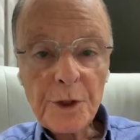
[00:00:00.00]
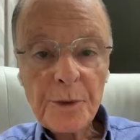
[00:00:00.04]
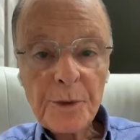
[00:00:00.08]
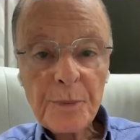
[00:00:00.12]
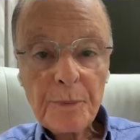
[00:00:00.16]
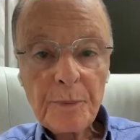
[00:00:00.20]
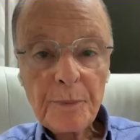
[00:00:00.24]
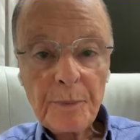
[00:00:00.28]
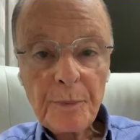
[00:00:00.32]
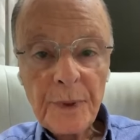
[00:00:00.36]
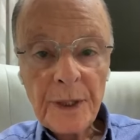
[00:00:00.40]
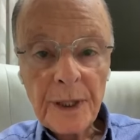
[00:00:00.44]

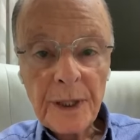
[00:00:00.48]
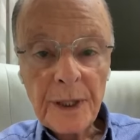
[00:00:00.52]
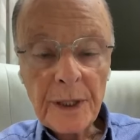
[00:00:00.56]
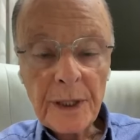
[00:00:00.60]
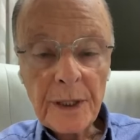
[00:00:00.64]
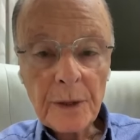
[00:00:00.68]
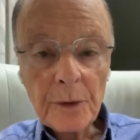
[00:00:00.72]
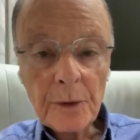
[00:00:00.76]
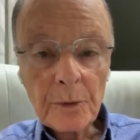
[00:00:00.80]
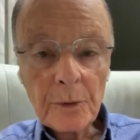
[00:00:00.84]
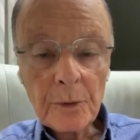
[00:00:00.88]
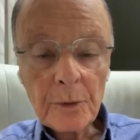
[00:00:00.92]
the
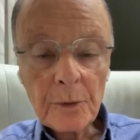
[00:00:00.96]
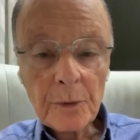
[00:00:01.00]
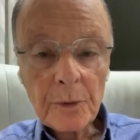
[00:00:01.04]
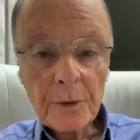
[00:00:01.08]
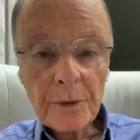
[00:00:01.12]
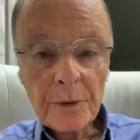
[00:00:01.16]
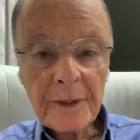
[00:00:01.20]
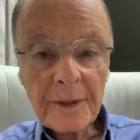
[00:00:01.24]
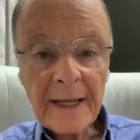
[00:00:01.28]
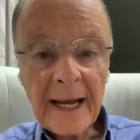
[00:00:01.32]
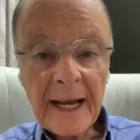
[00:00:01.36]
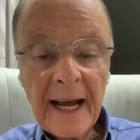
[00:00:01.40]
Spirit
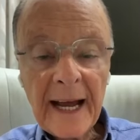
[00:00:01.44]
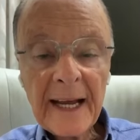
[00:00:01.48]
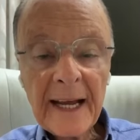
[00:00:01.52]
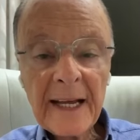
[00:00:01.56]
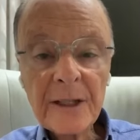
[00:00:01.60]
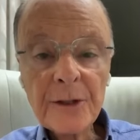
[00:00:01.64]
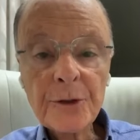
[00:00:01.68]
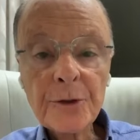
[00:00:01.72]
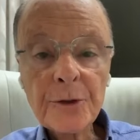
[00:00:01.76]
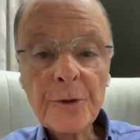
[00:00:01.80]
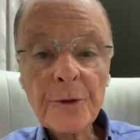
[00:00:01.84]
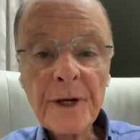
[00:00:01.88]

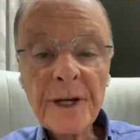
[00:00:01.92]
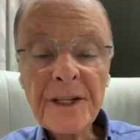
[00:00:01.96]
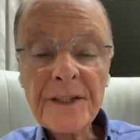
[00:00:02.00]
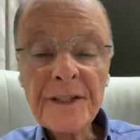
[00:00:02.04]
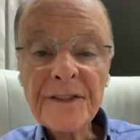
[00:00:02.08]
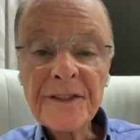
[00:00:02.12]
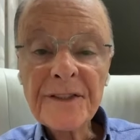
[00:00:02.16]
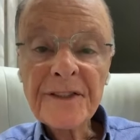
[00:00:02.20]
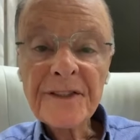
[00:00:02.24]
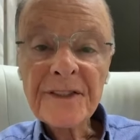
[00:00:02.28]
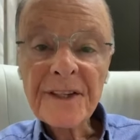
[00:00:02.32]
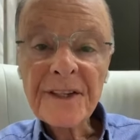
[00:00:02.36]
of
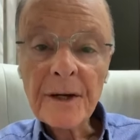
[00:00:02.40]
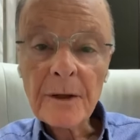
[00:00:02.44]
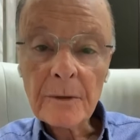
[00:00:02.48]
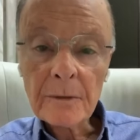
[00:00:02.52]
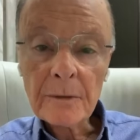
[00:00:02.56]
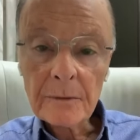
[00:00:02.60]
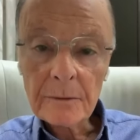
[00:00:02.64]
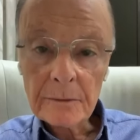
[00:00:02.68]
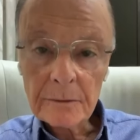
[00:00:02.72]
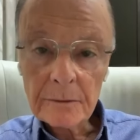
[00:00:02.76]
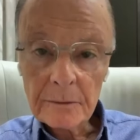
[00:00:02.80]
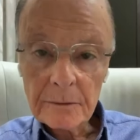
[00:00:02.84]

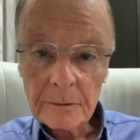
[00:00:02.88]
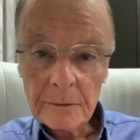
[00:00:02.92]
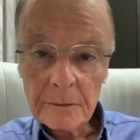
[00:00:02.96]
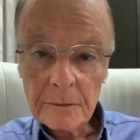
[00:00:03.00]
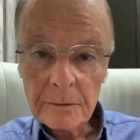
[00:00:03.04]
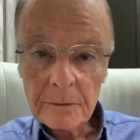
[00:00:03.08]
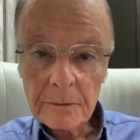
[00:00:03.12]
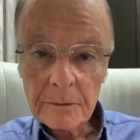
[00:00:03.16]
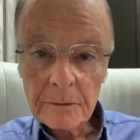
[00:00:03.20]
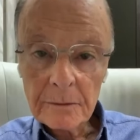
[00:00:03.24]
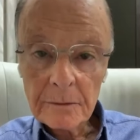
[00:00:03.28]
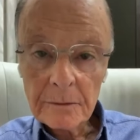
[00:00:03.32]
resurrection,